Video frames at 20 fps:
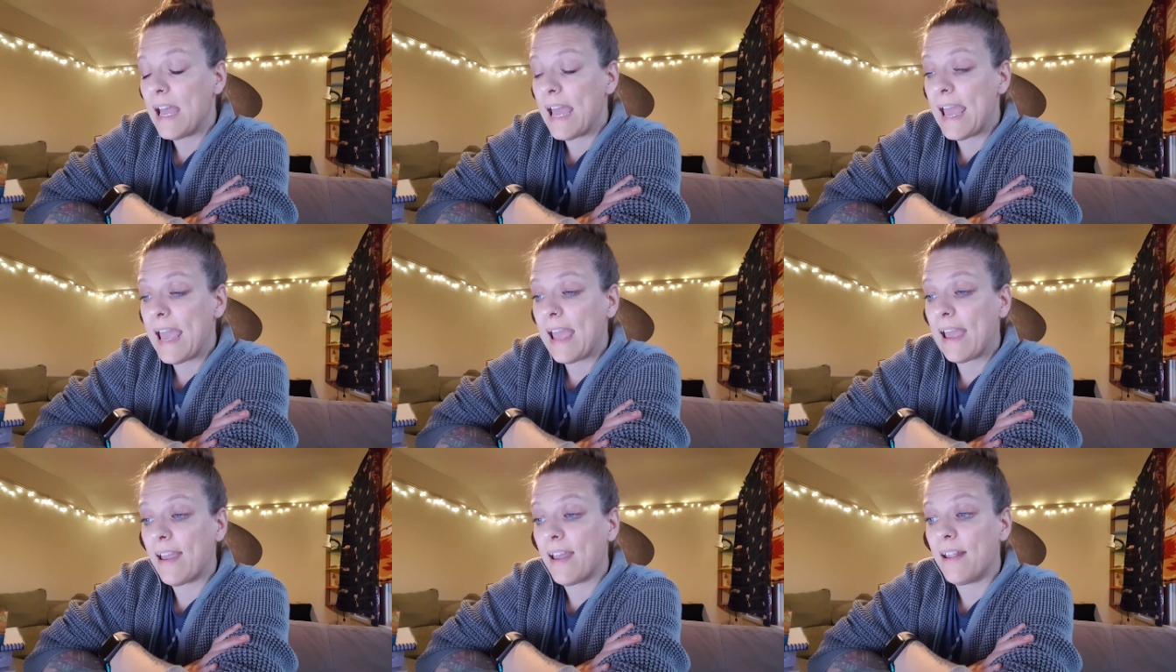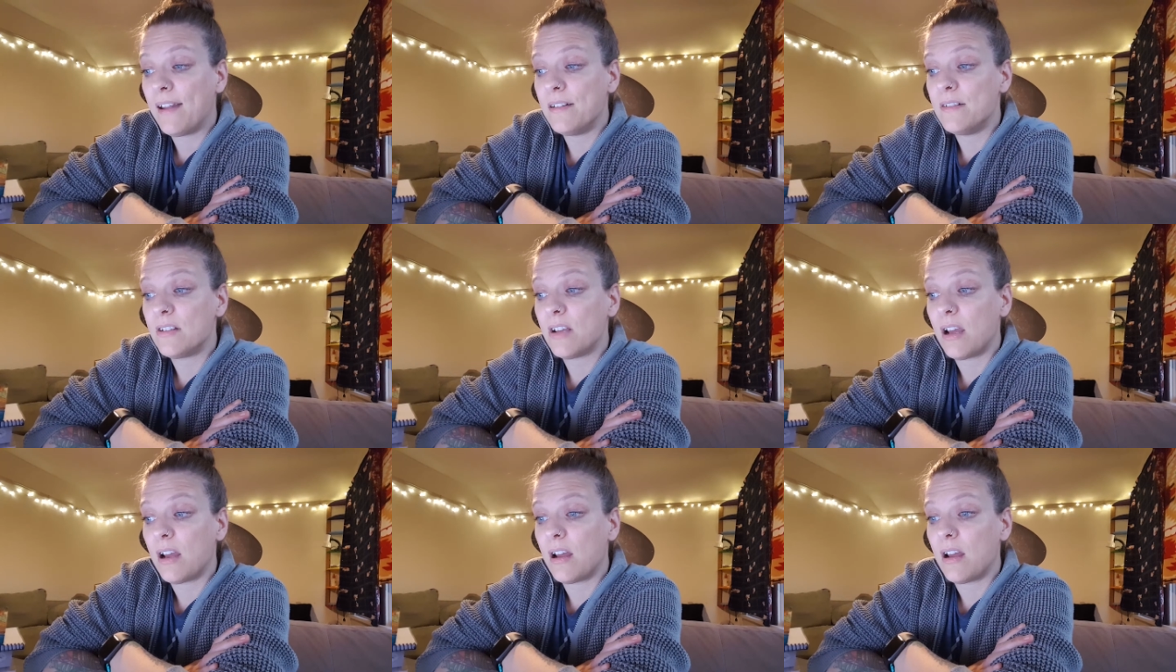
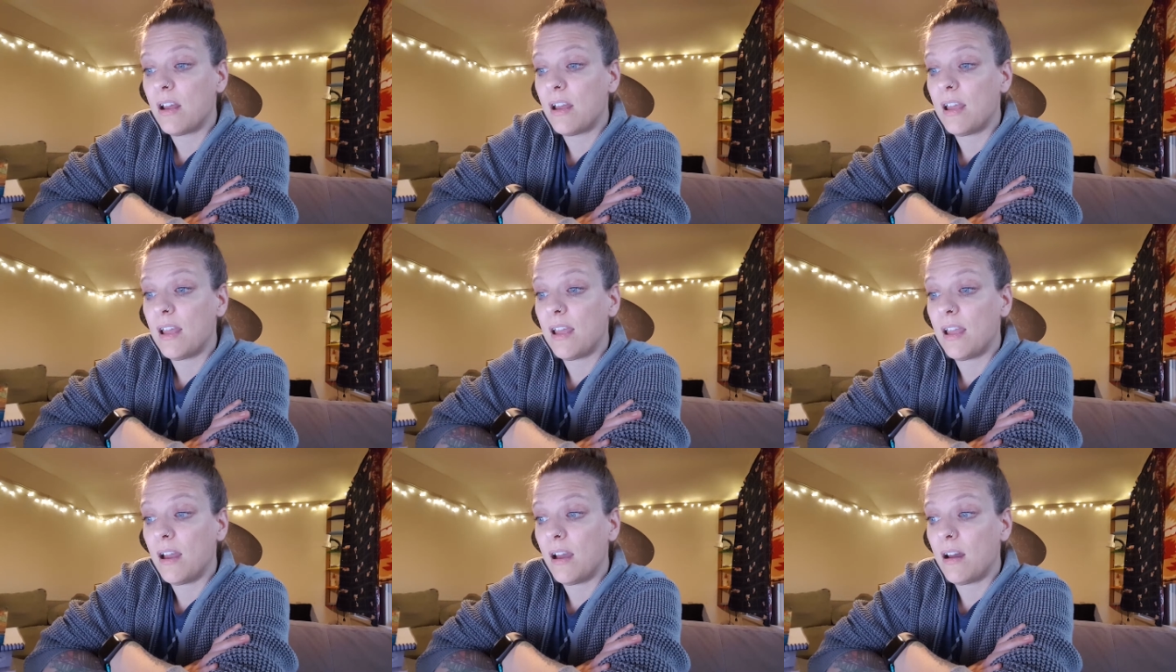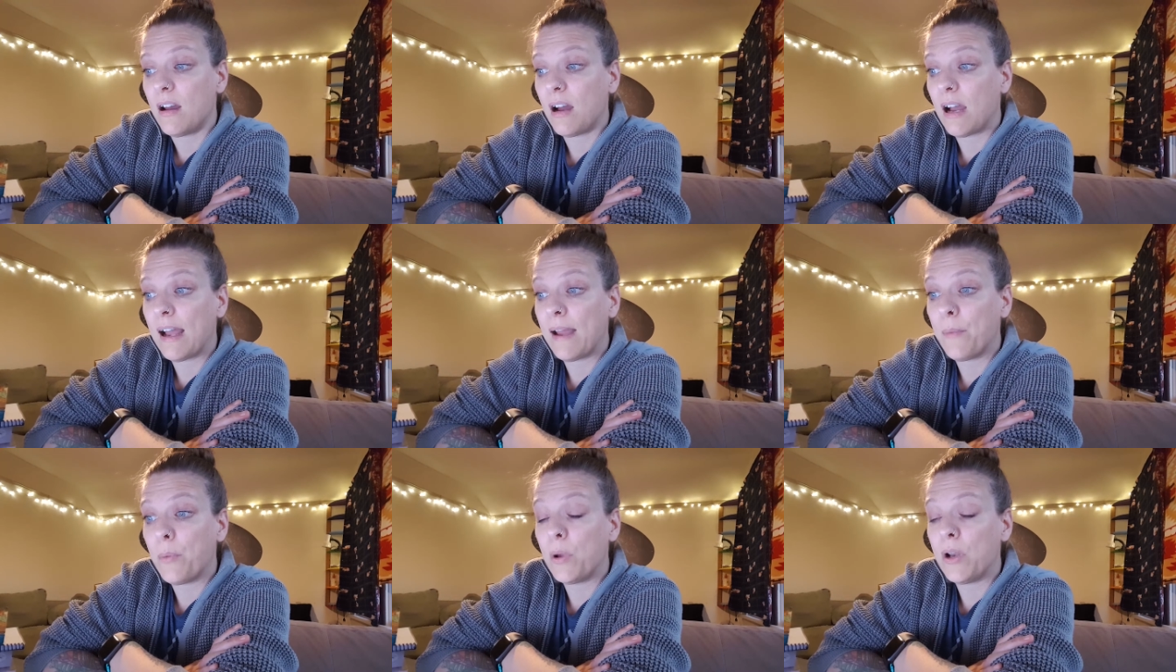And
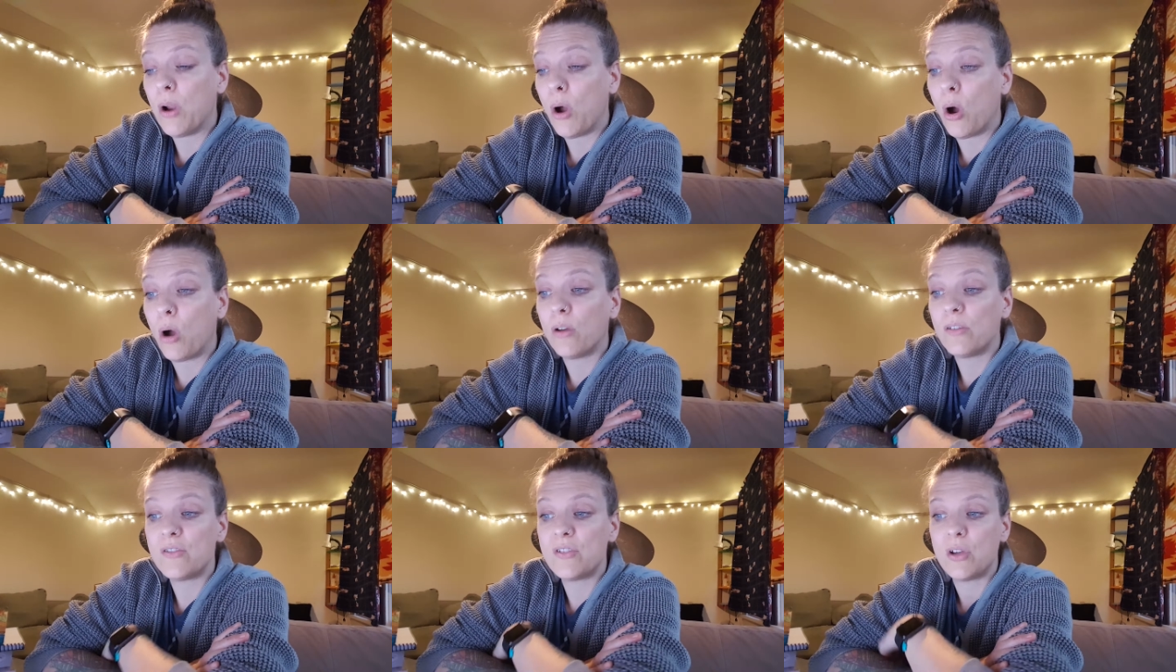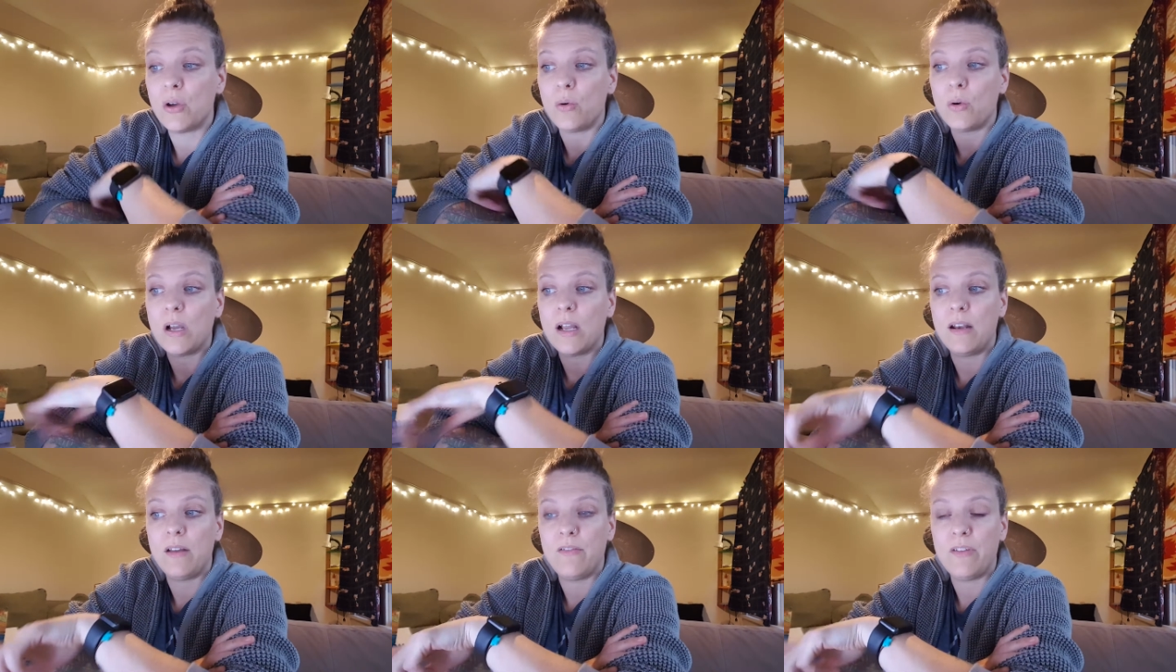I would also
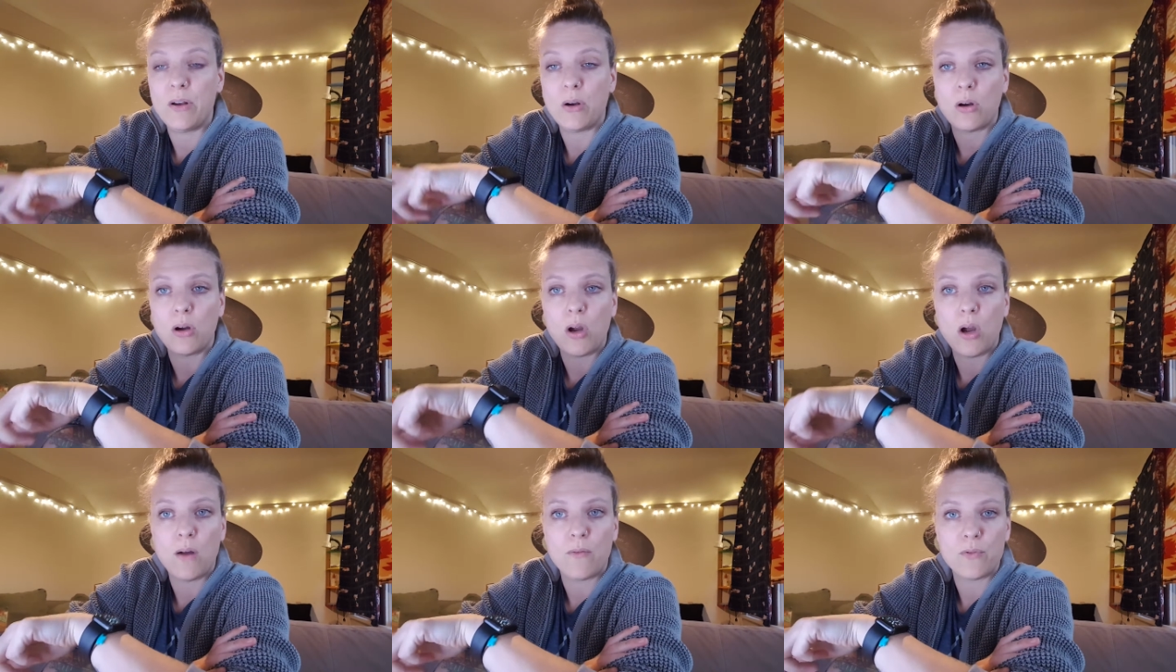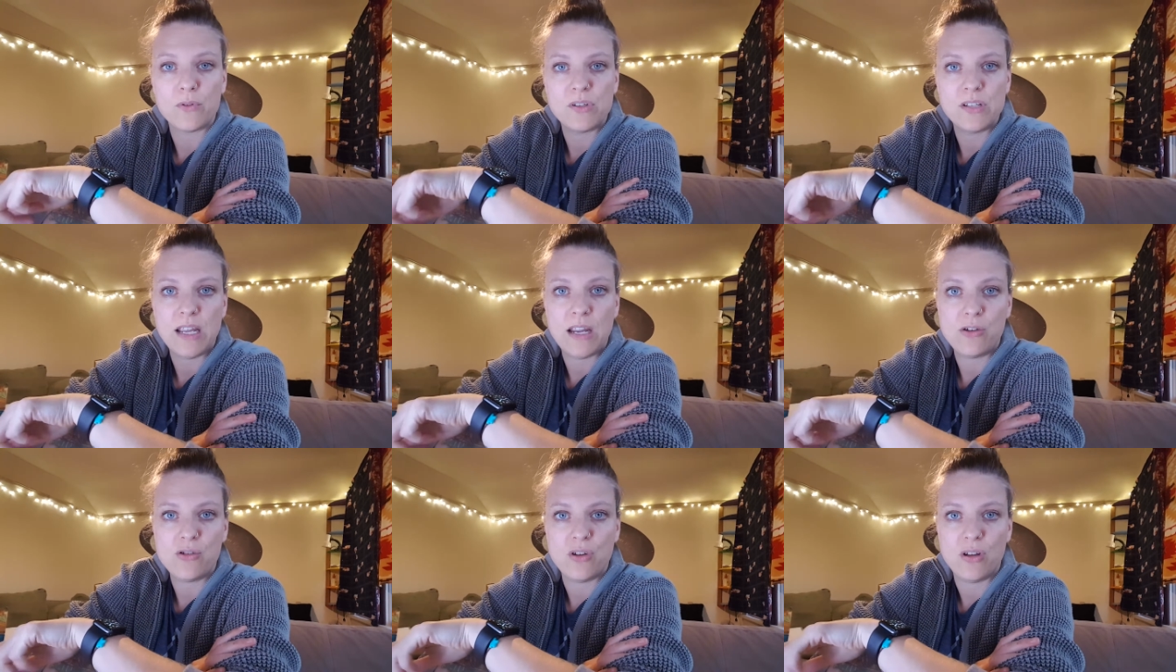kind of in our
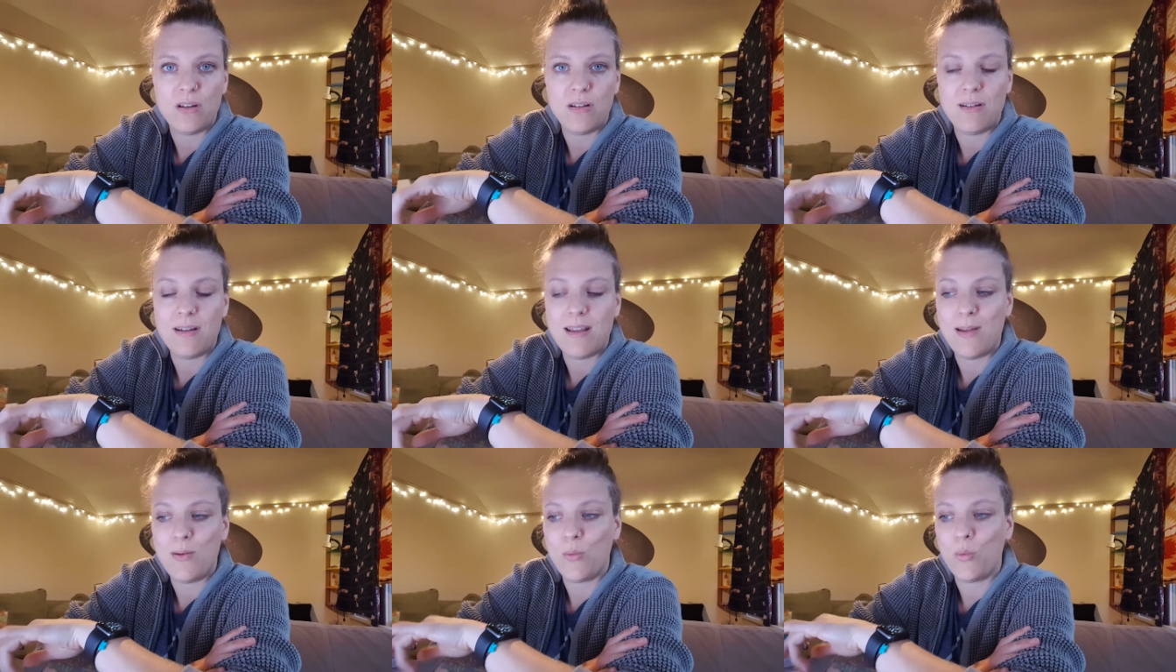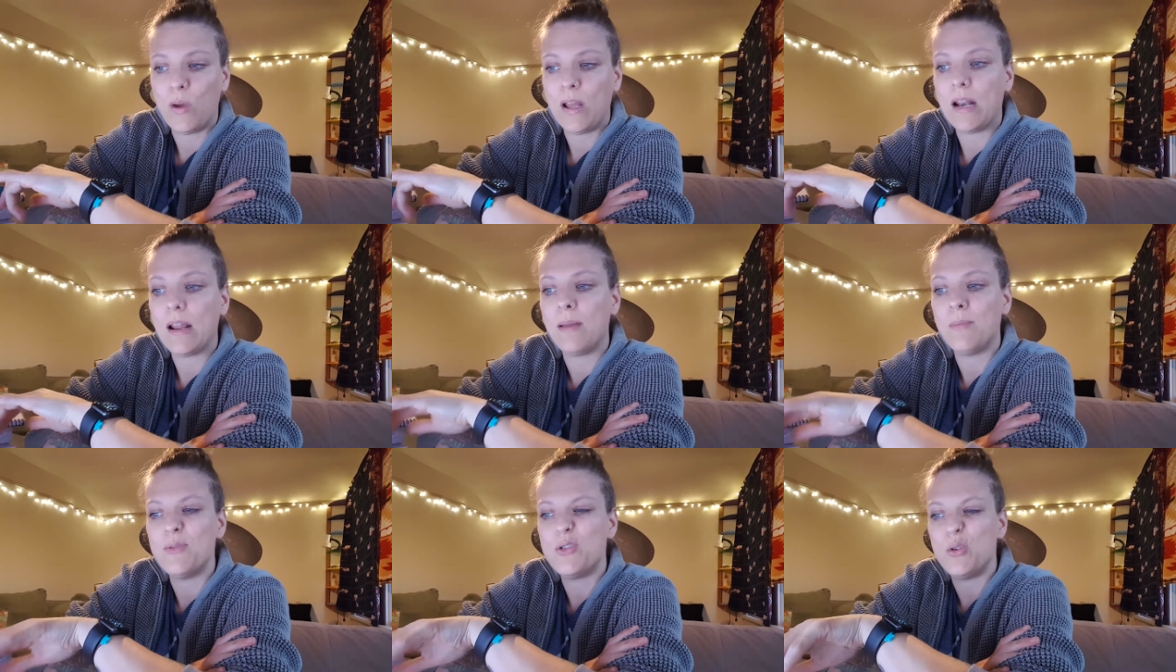conversation and when
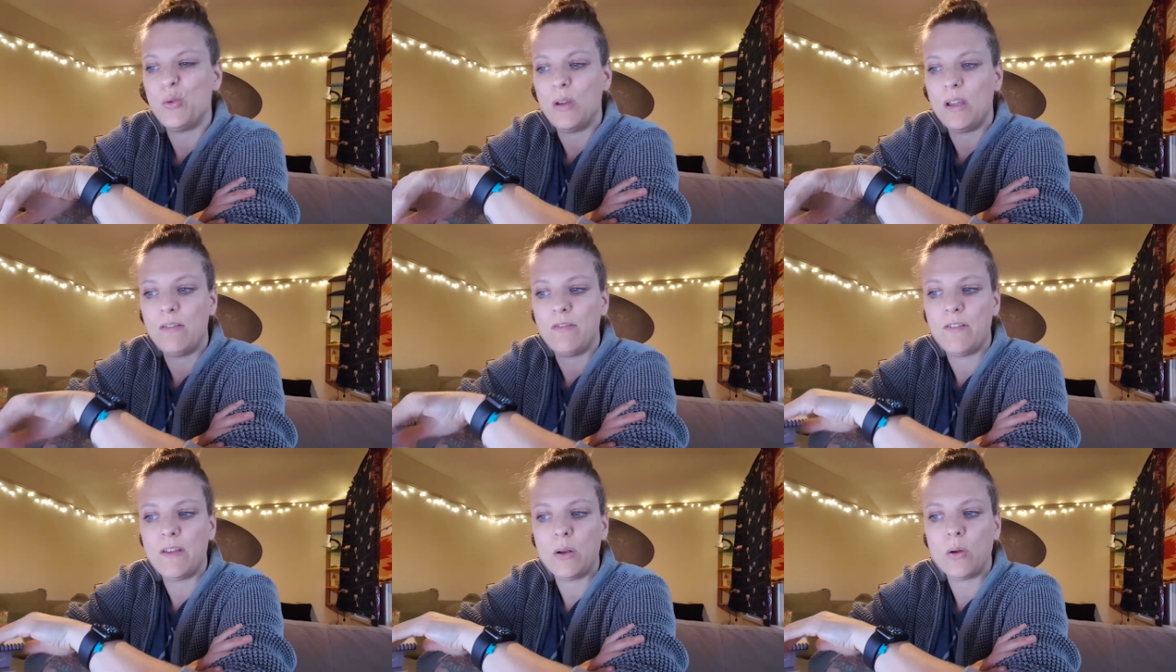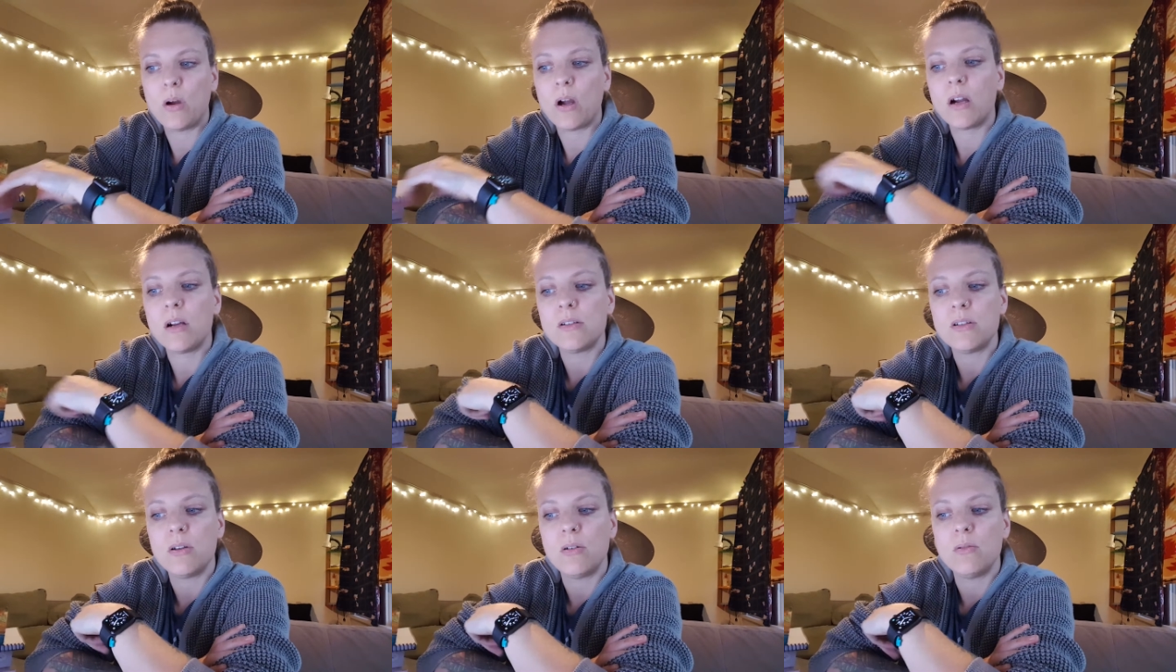I'm doing fetal
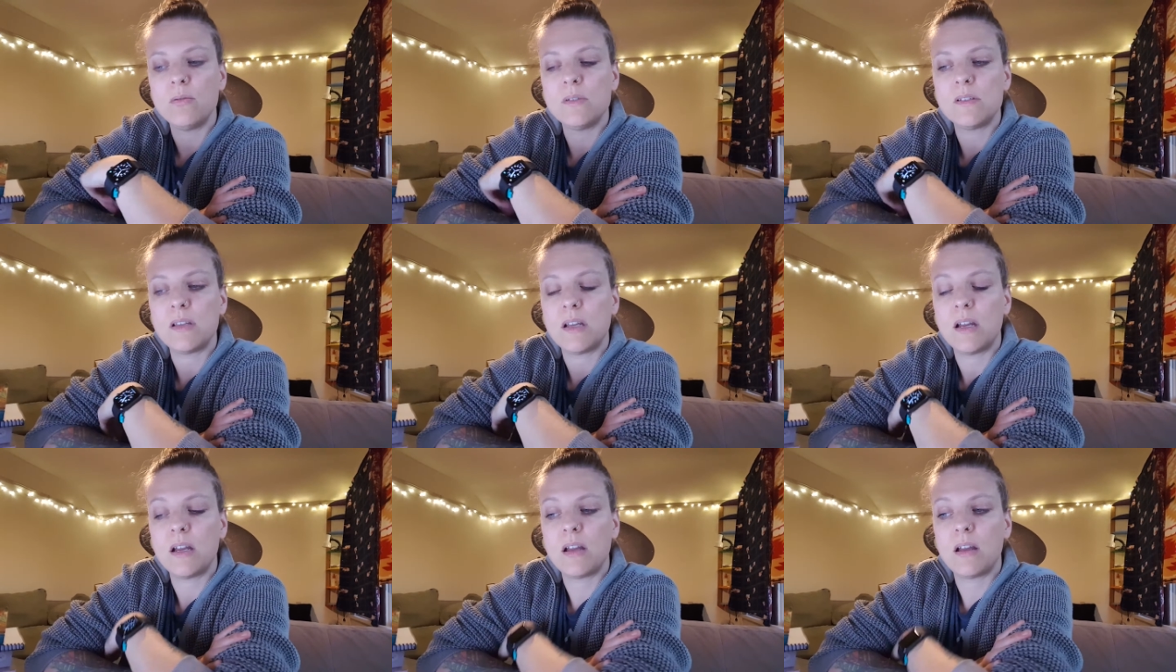heart tones,